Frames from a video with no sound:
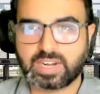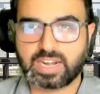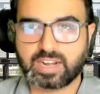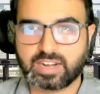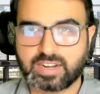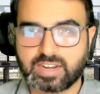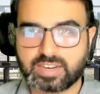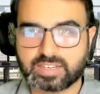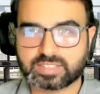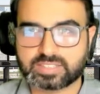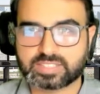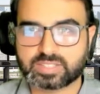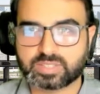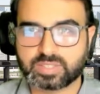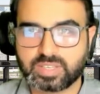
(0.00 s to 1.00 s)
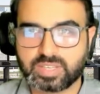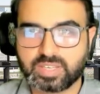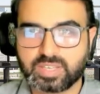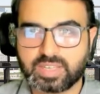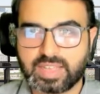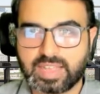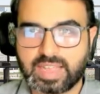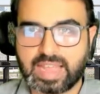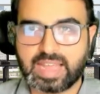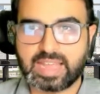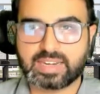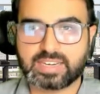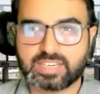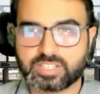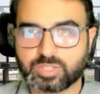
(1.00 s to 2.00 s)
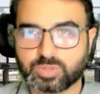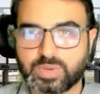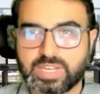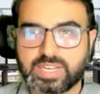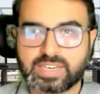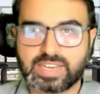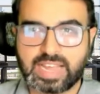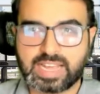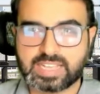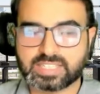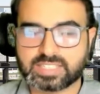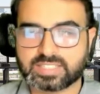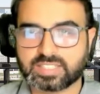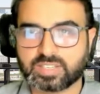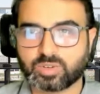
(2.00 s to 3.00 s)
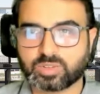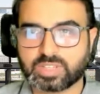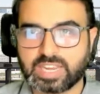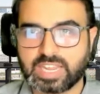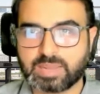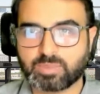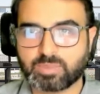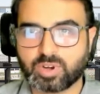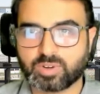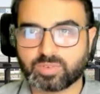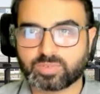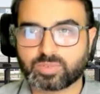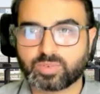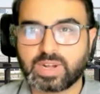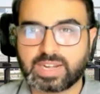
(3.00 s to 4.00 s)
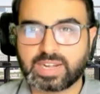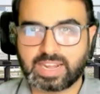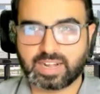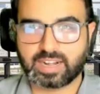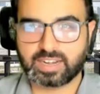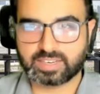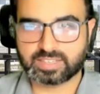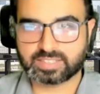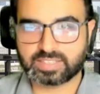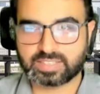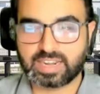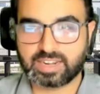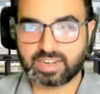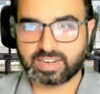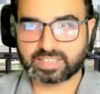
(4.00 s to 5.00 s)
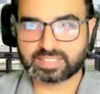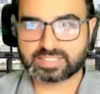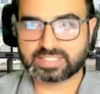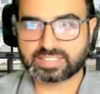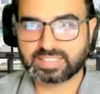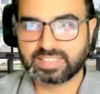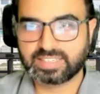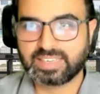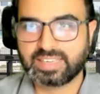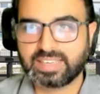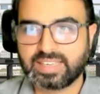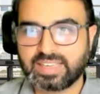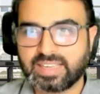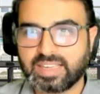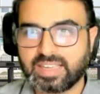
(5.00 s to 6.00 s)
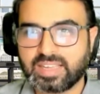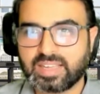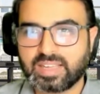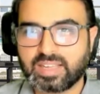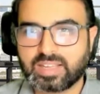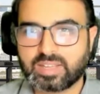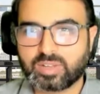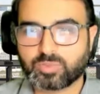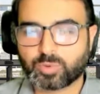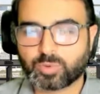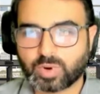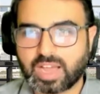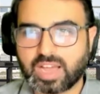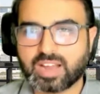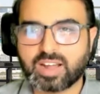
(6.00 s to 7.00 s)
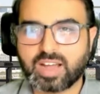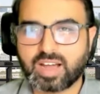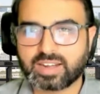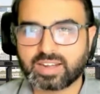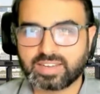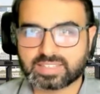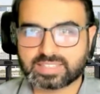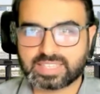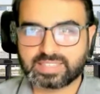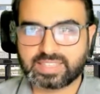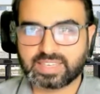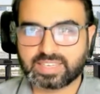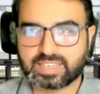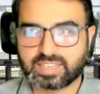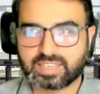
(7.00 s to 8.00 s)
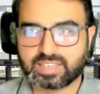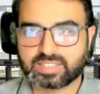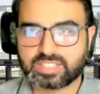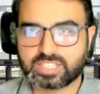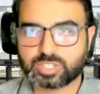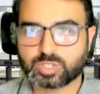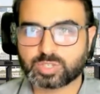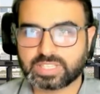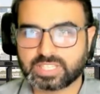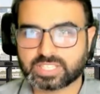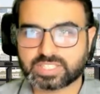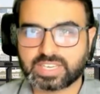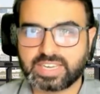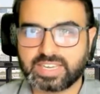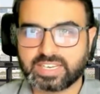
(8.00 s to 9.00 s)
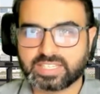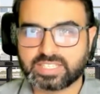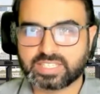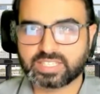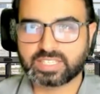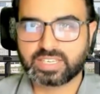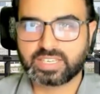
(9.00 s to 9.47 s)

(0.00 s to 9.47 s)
analytics, added to it as on the name of threat analytics. For our audience, I think just to set the stage,